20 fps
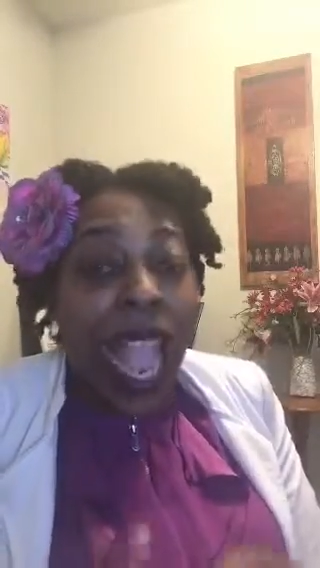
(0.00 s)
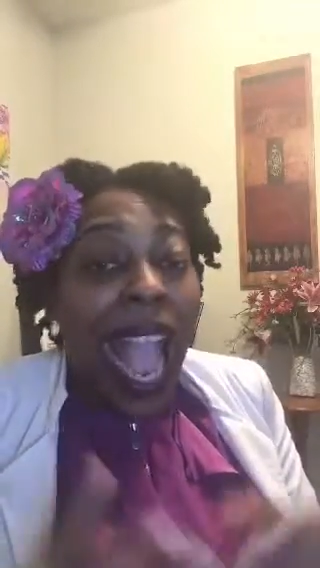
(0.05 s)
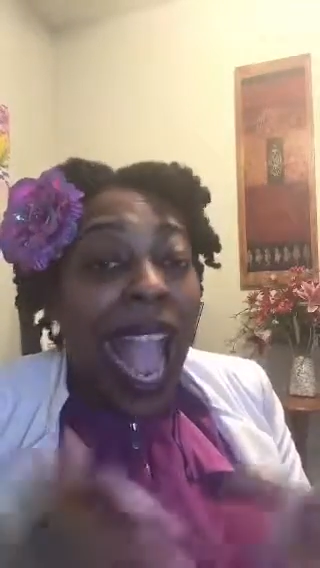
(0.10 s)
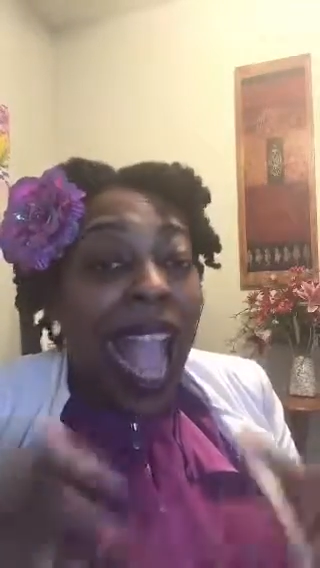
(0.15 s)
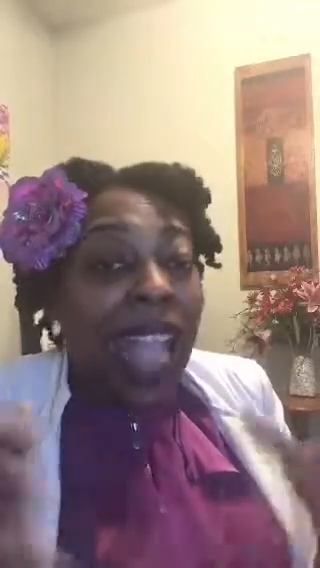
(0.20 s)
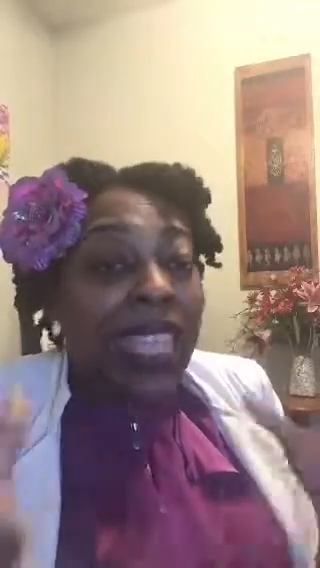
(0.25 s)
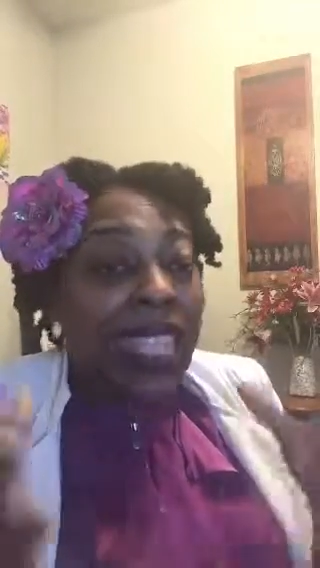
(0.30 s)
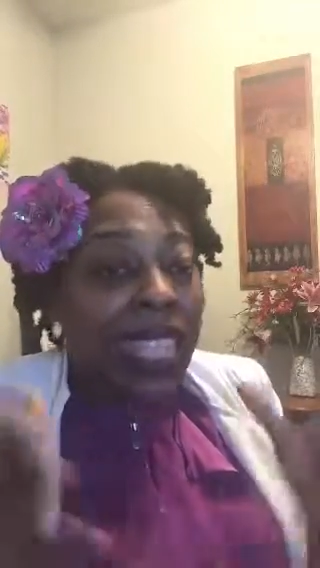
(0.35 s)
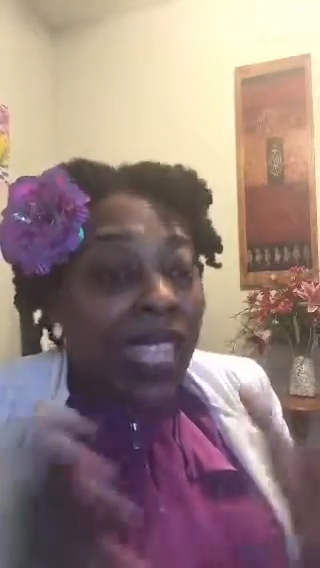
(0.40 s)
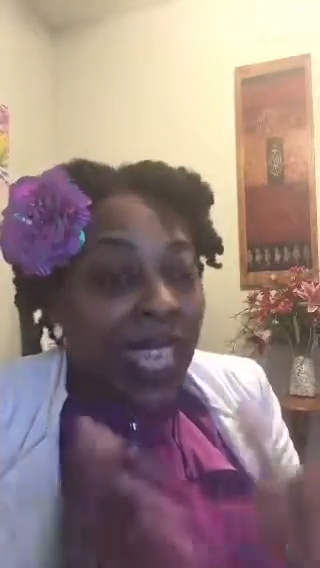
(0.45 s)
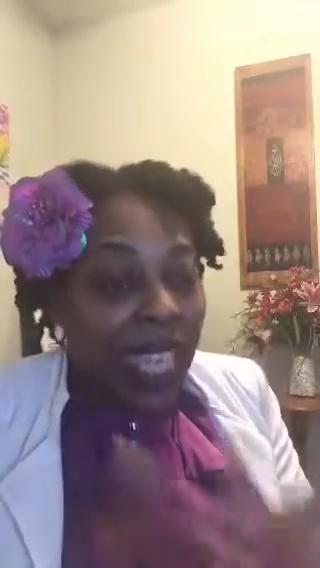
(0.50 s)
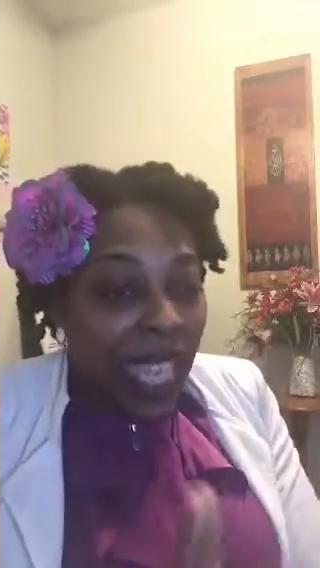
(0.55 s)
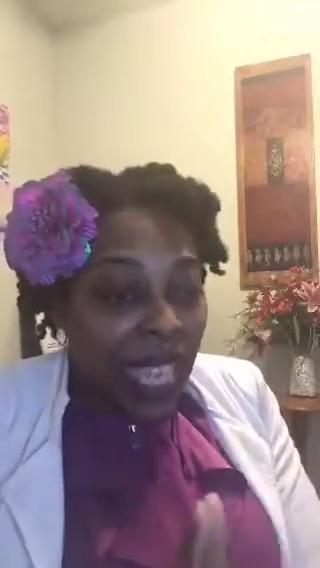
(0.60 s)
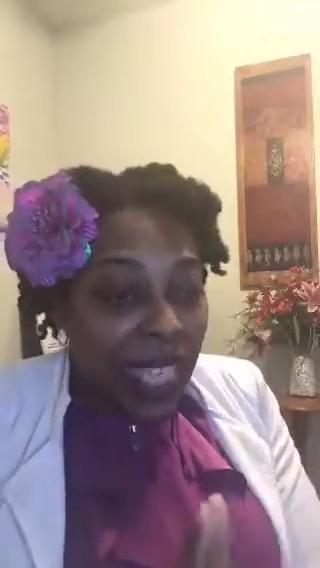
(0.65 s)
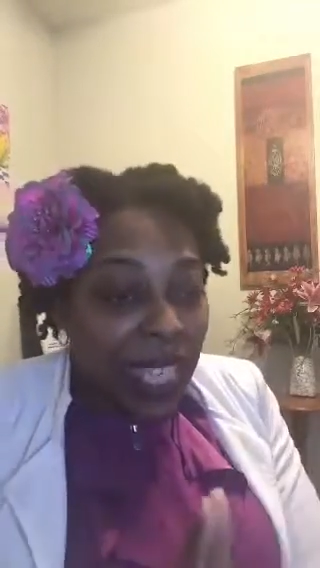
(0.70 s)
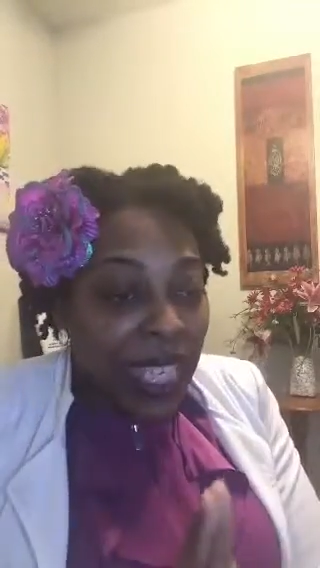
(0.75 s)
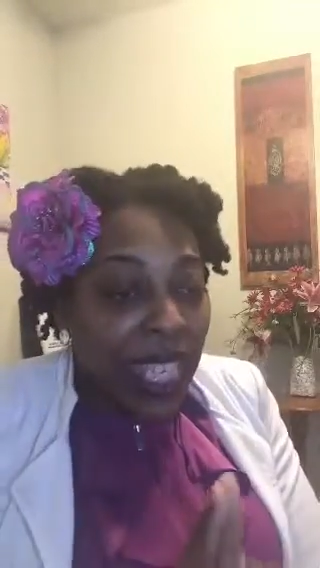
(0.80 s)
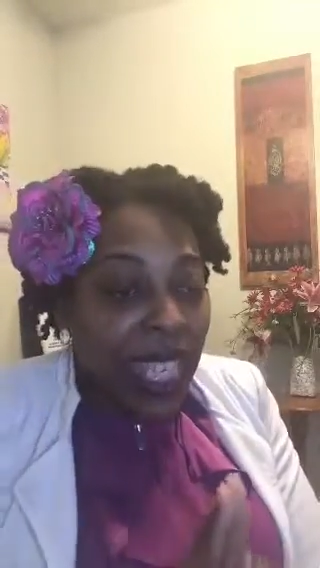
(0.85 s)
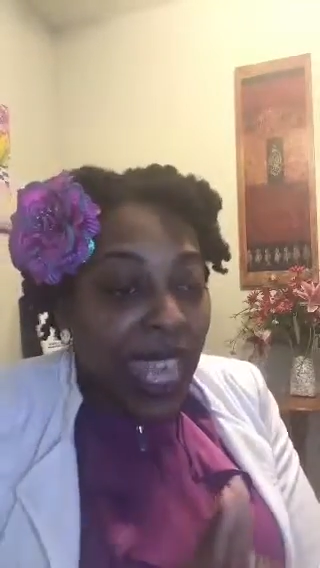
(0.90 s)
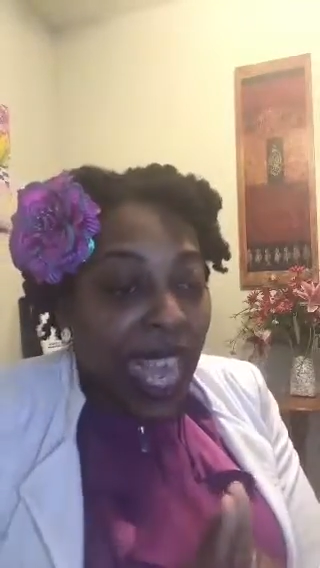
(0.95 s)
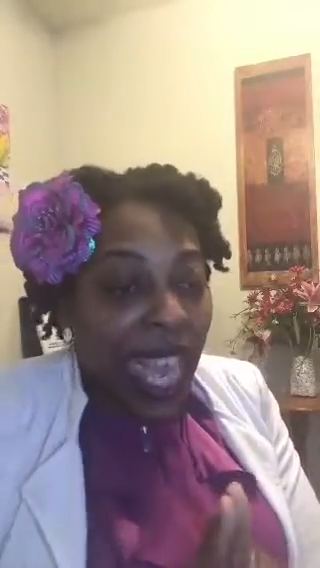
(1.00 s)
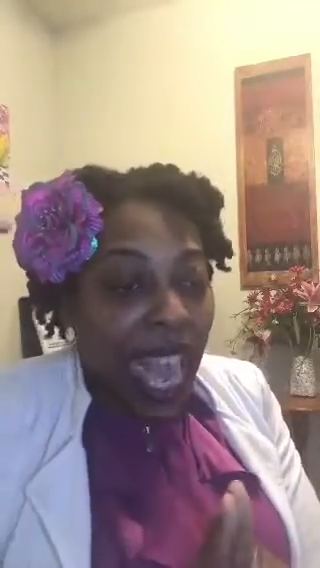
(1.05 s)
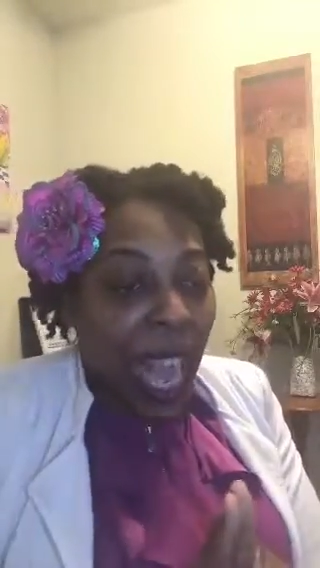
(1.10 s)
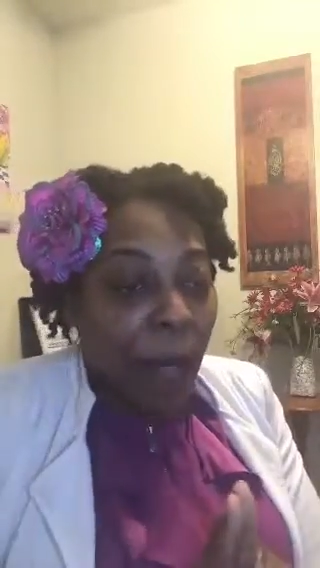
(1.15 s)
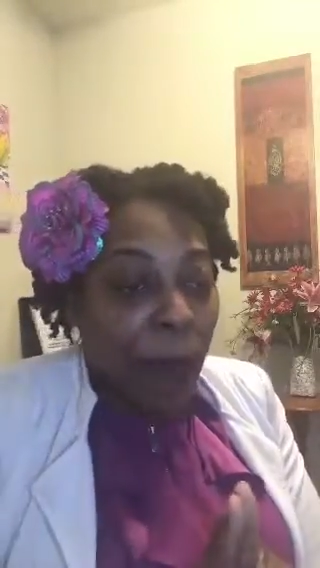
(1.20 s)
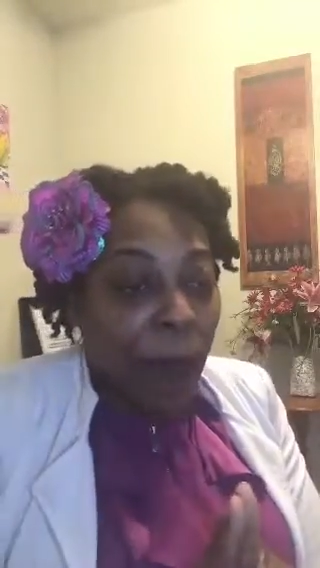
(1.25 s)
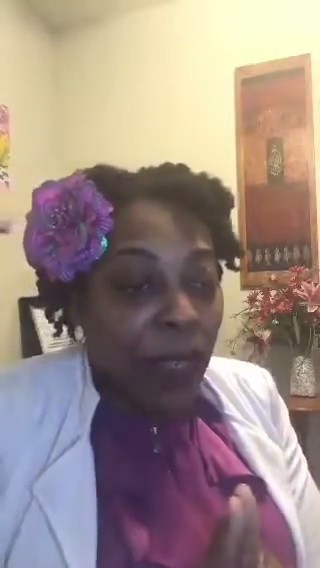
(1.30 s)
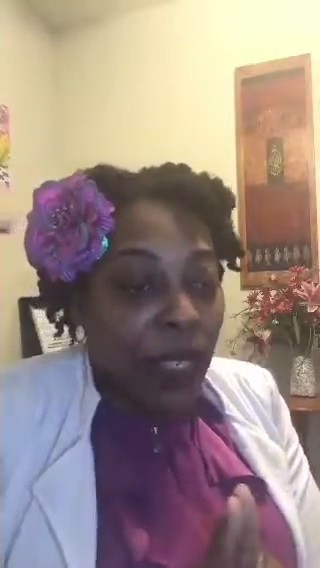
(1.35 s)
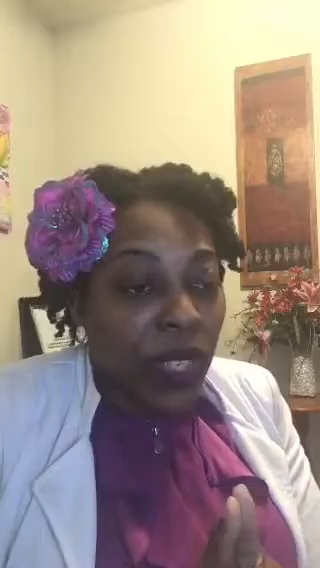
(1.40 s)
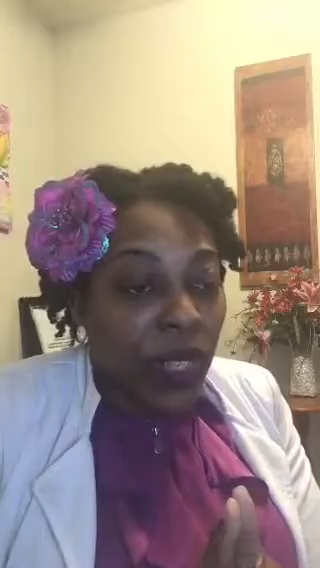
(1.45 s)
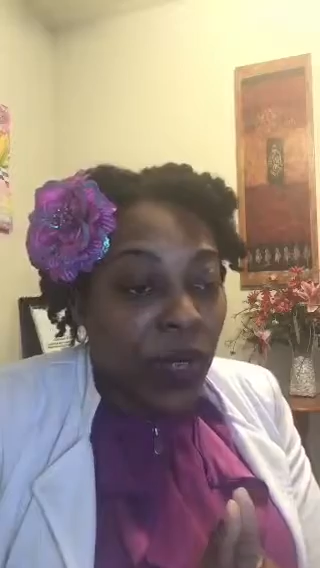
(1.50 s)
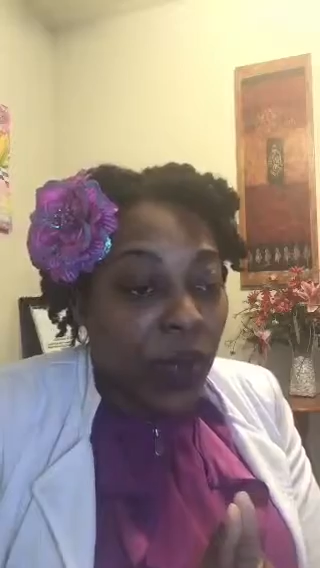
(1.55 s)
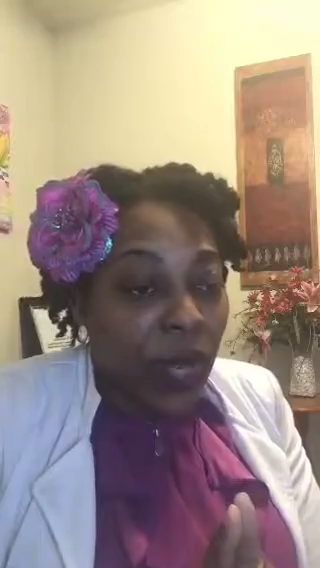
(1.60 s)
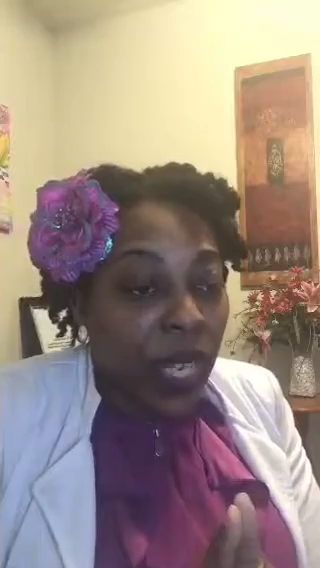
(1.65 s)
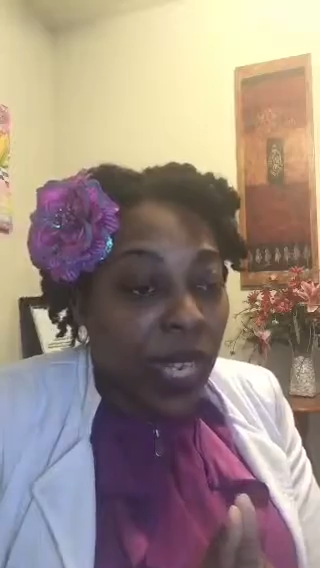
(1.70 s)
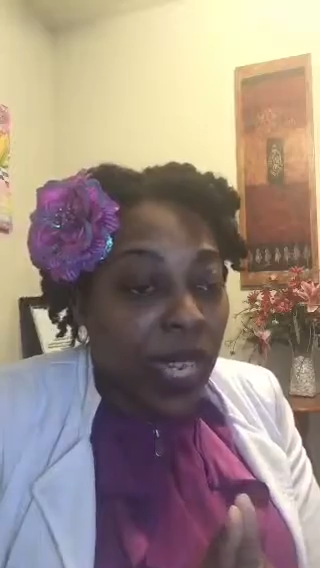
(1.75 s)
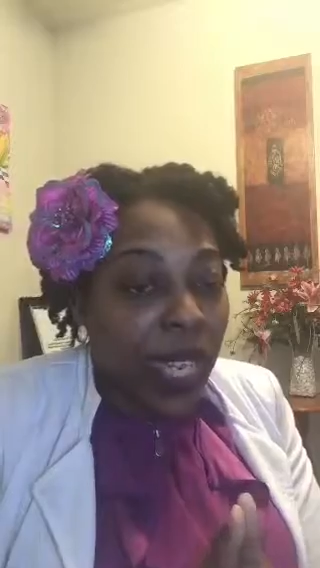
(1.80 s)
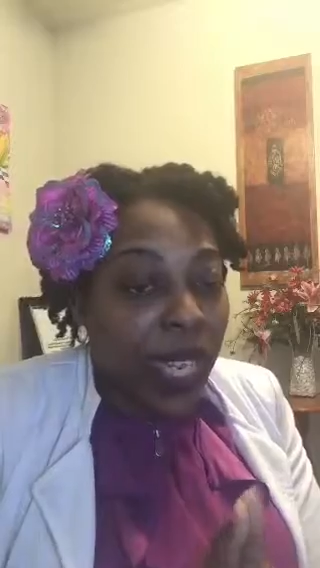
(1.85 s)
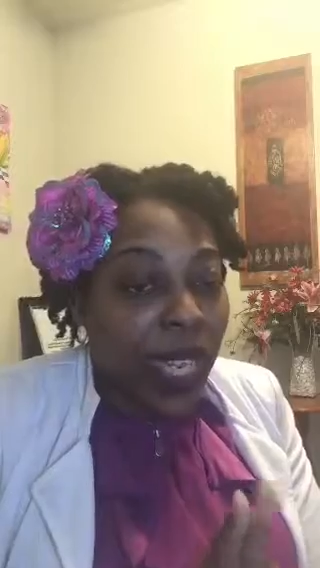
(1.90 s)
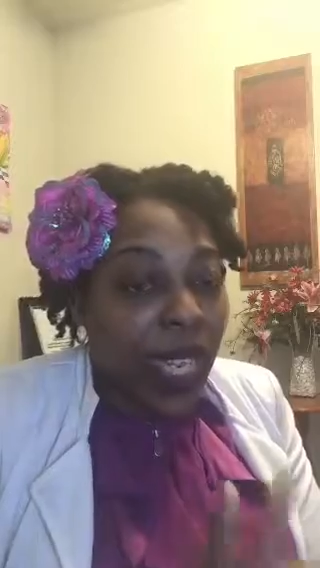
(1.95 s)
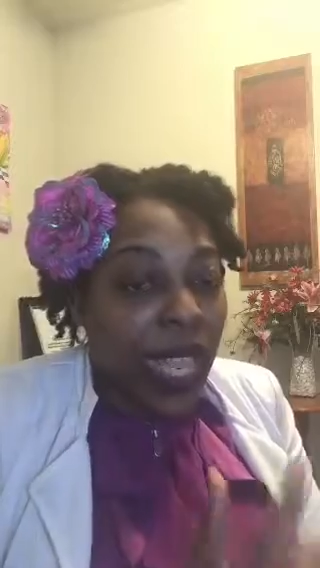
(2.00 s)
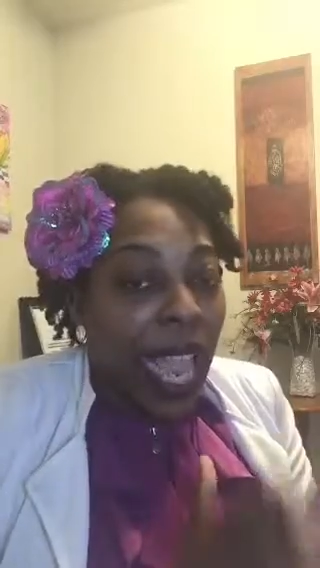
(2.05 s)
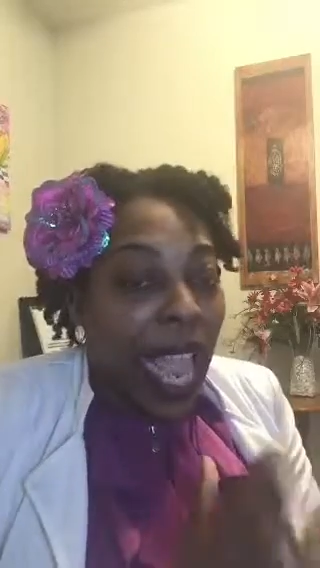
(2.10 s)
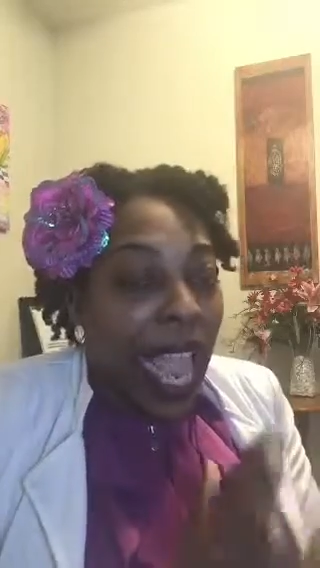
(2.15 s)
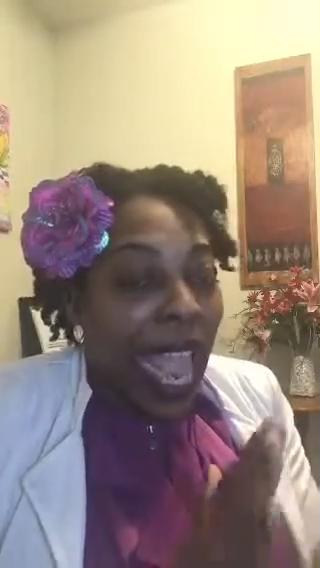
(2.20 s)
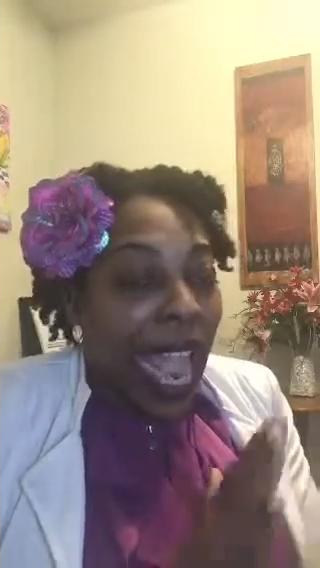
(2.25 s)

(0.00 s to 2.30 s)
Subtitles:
I said yes to that opportunity,